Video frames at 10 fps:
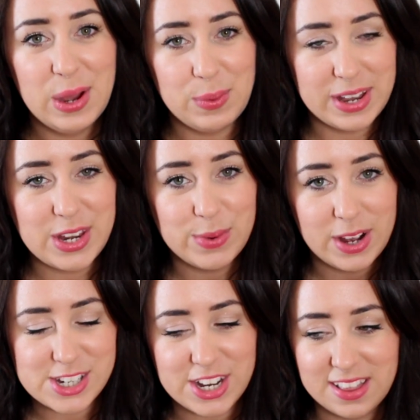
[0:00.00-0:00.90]
when you
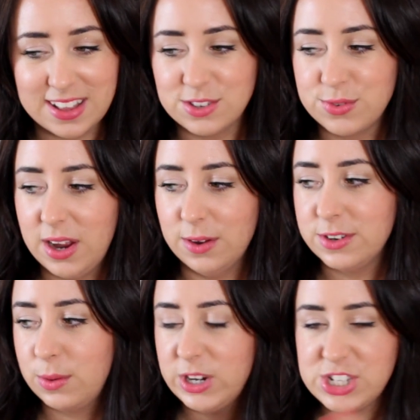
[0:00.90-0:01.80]
are turning things
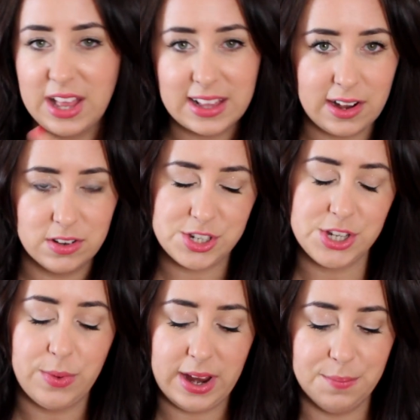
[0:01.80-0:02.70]
around, which I'll get
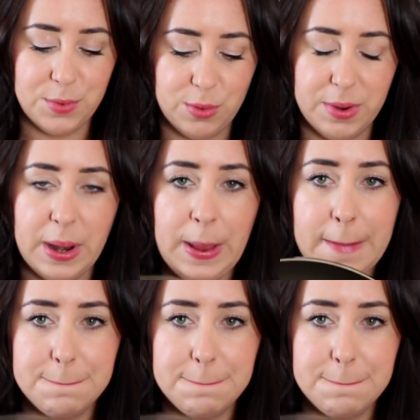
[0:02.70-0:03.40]
onto in a moment.